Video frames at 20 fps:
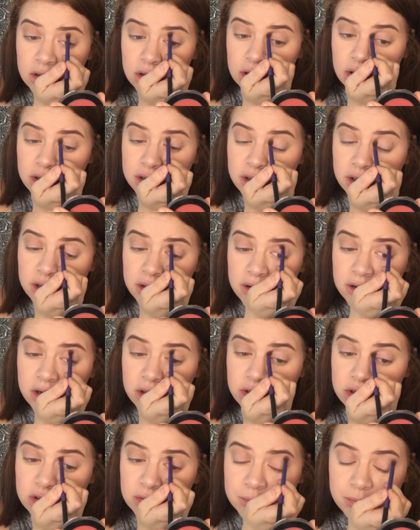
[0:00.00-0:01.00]
Like, it kind of
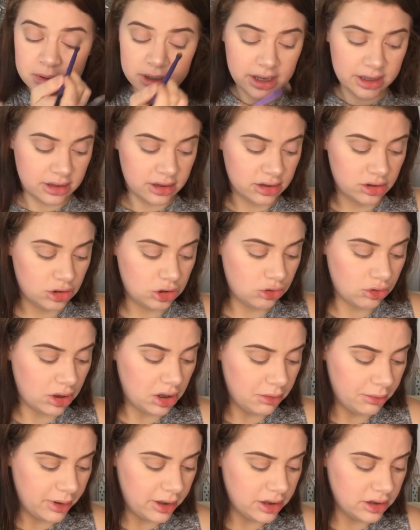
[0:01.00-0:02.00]
just blends
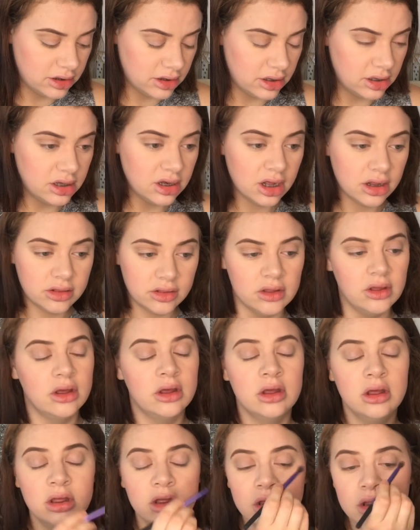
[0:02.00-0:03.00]
straight away into
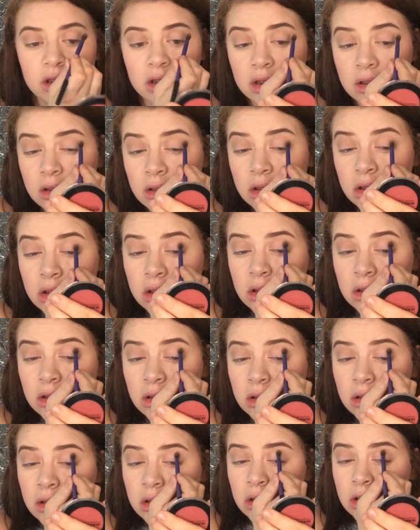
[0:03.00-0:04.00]
nothing.
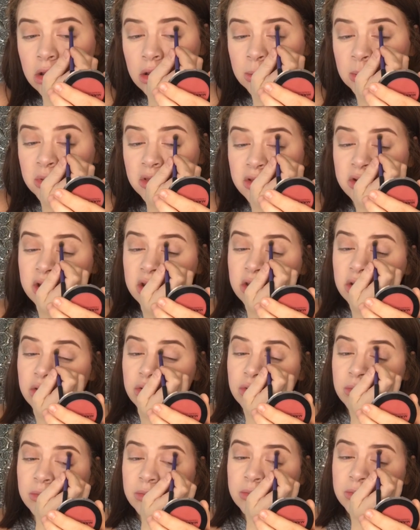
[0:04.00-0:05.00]
But then it's
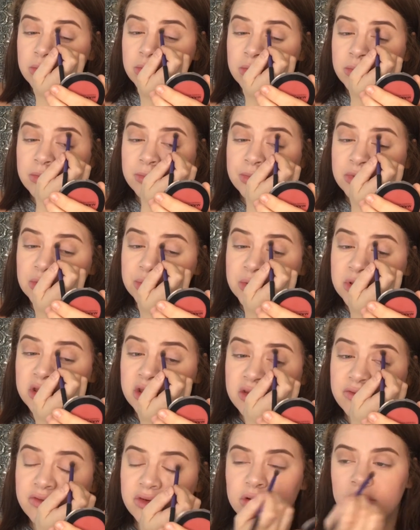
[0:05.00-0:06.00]
not
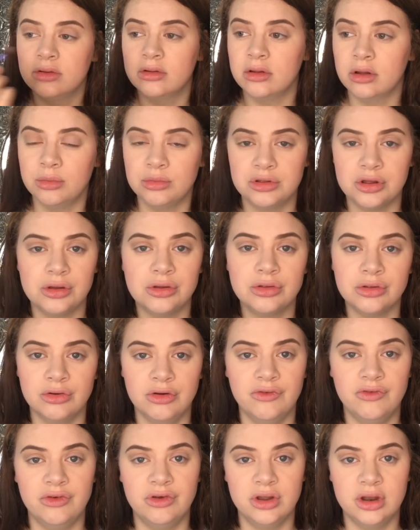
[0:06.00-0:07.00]
specific. I'm so sorry
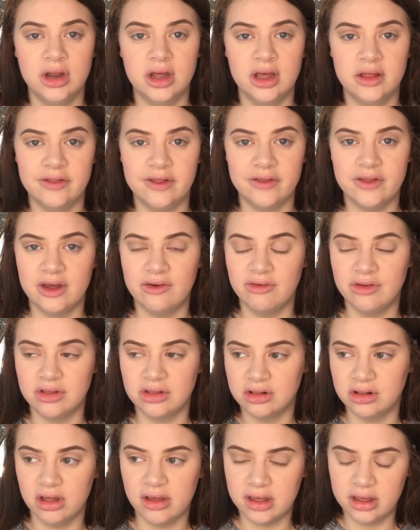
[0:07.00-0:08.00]
if you can hear that. There is
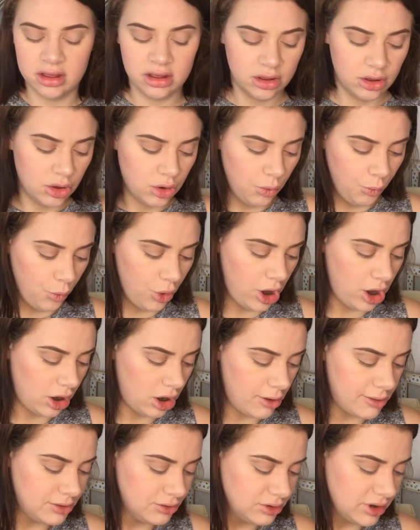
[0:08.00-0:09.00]
like work
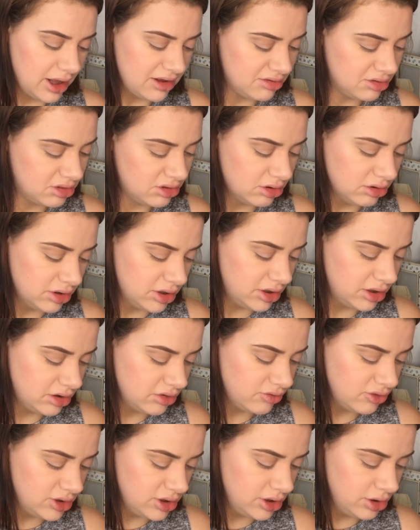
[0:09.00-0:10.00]
going on outside.
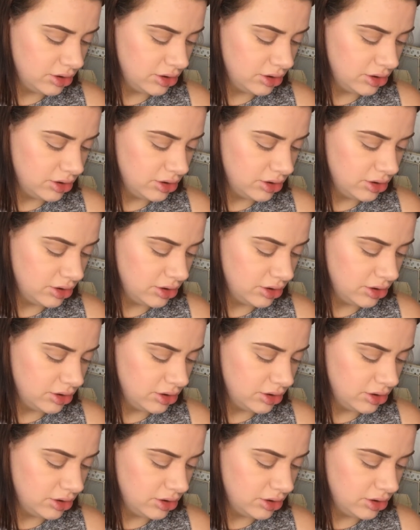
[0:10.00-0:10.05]
It's really